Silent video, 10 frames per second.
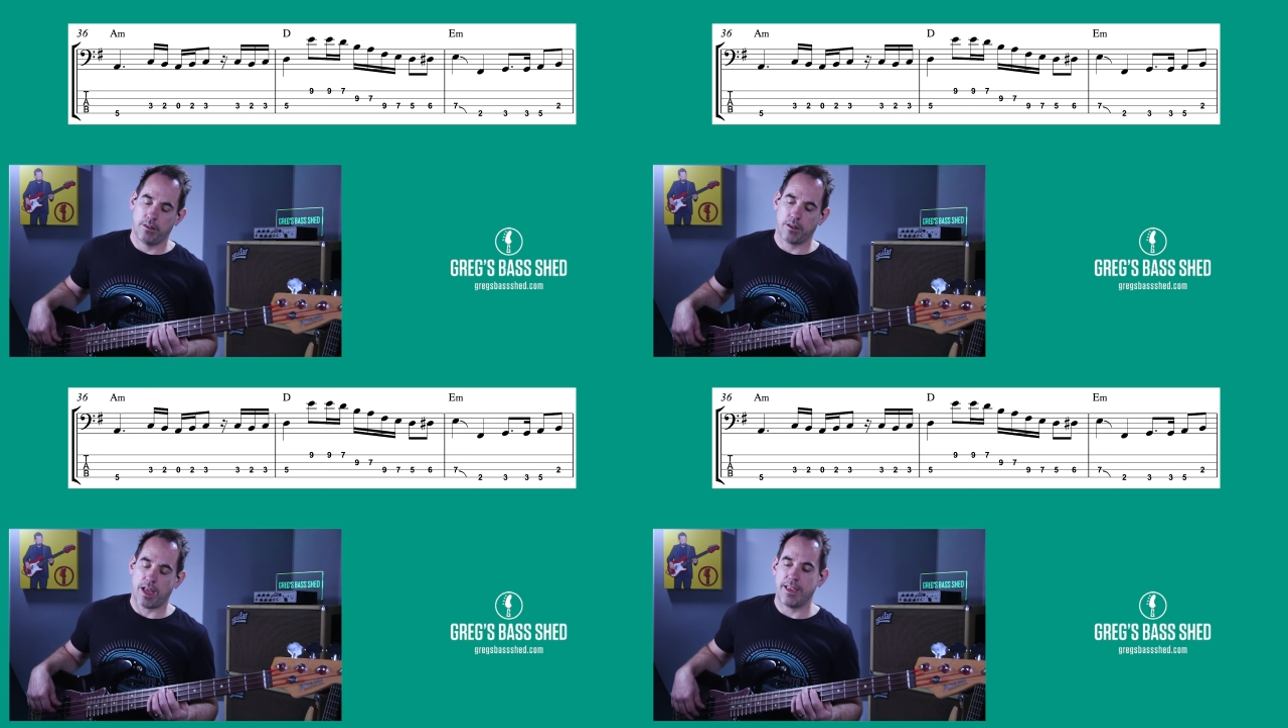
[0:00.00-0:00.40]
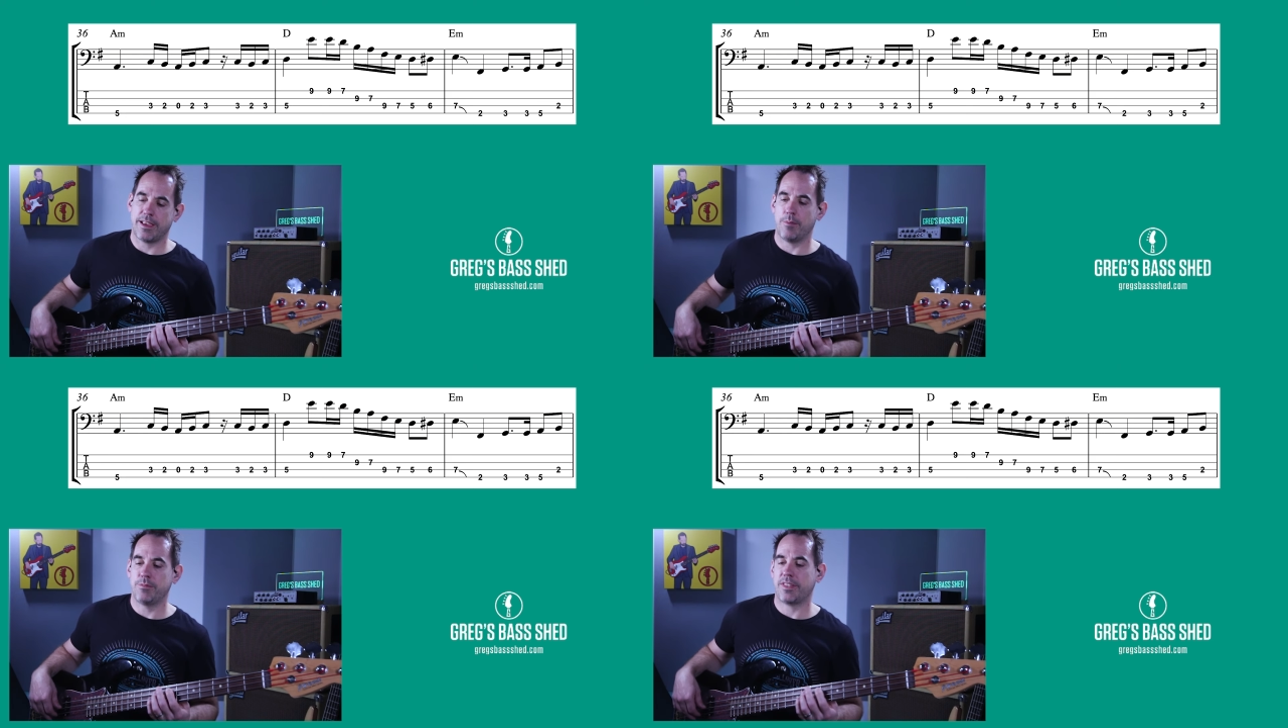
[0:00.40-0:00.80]
Okay,
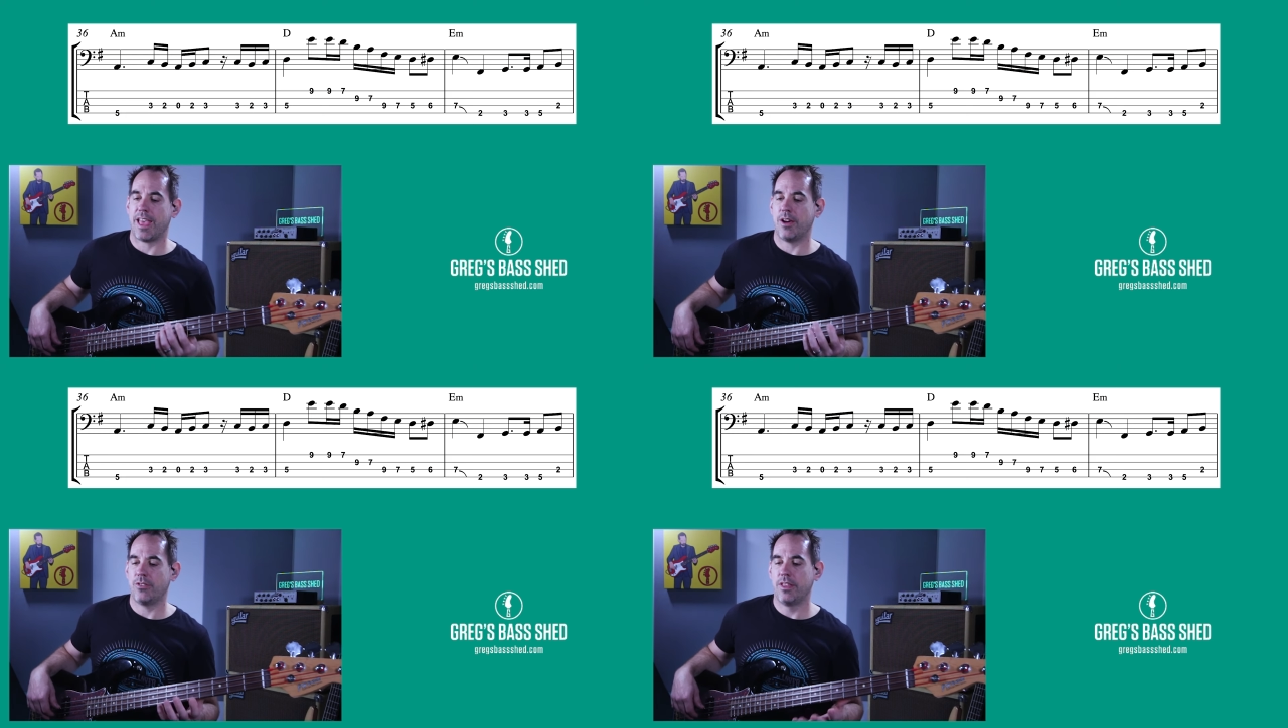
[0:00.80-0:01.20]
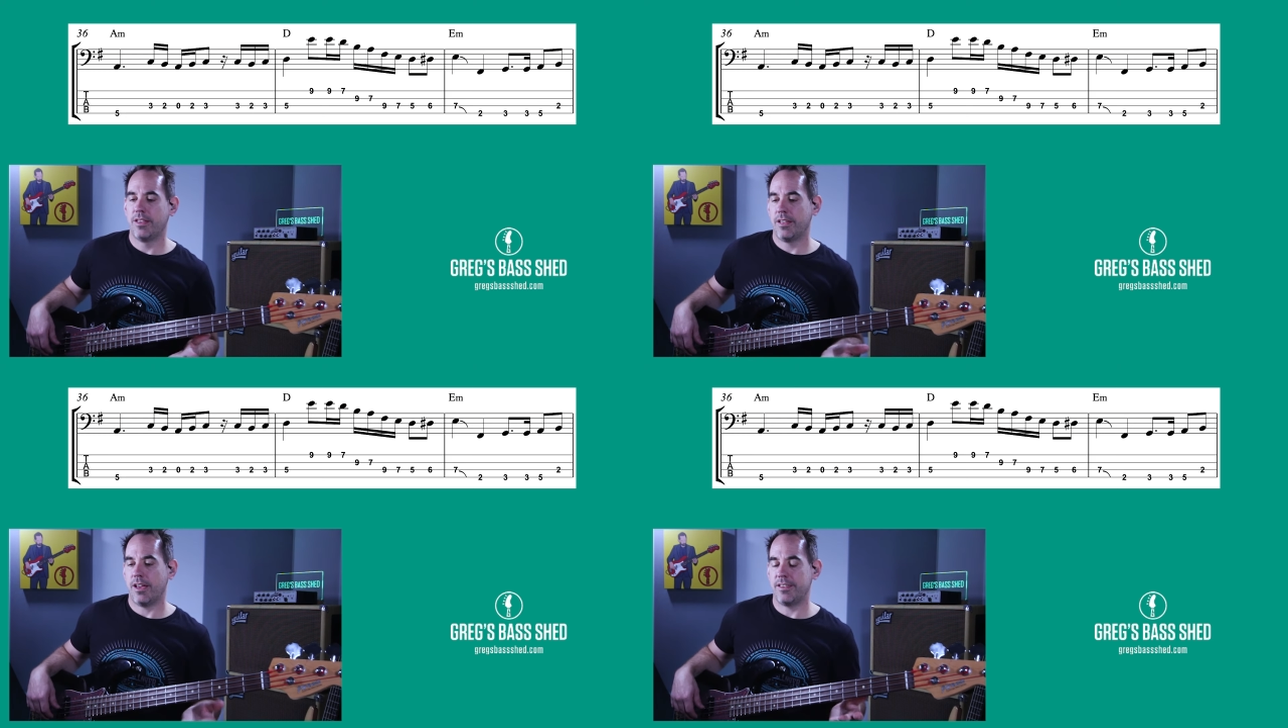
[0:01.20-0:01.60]
comes down,
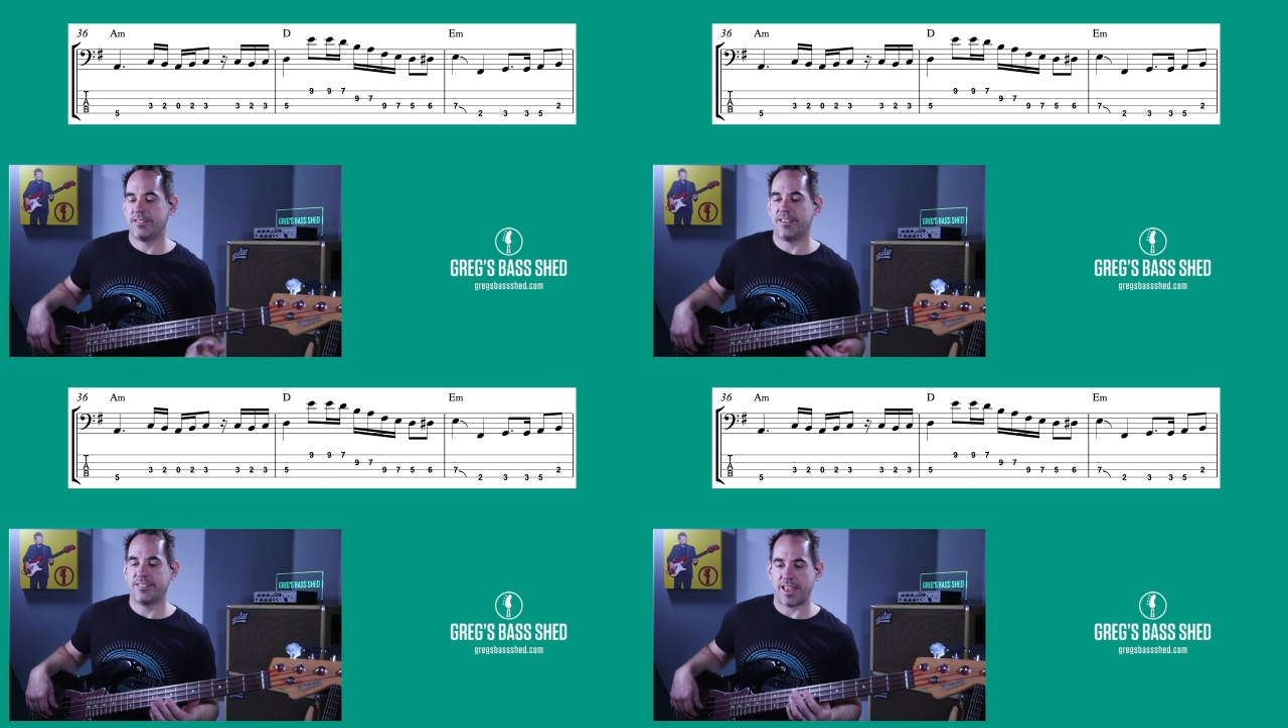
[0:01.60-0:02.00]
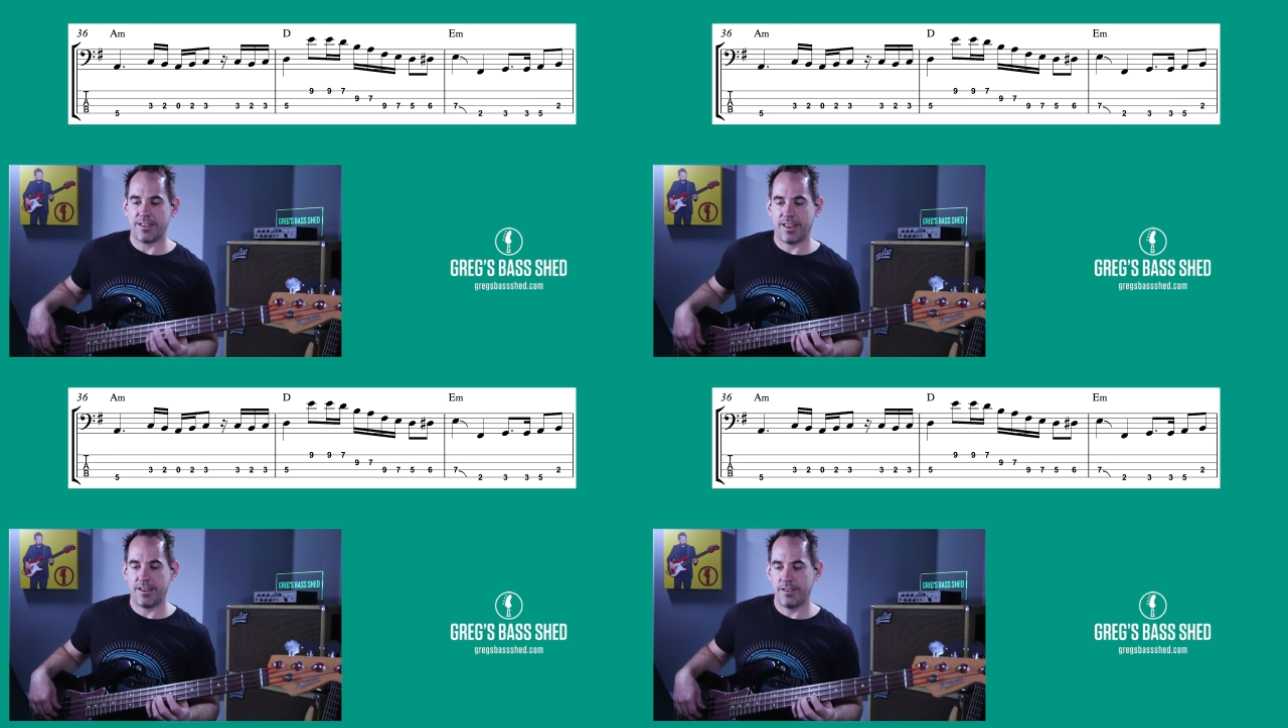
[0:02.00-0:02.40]
it's
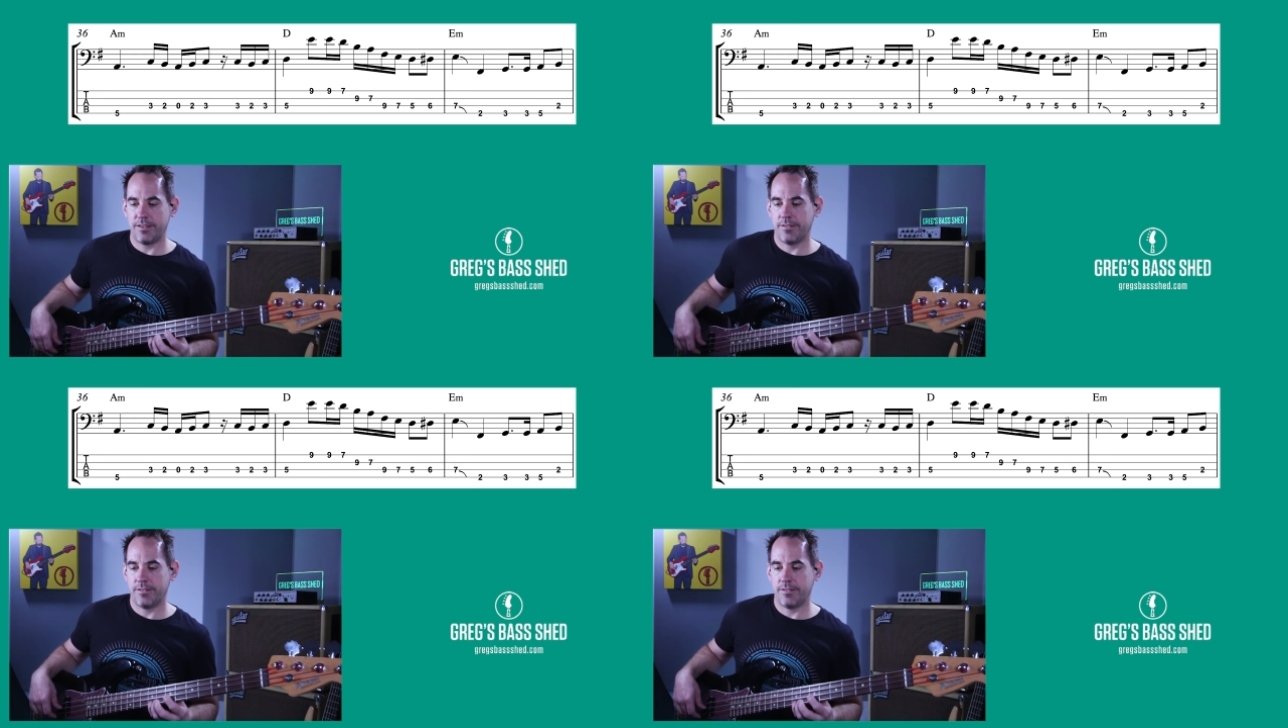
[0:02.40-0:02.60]
descending.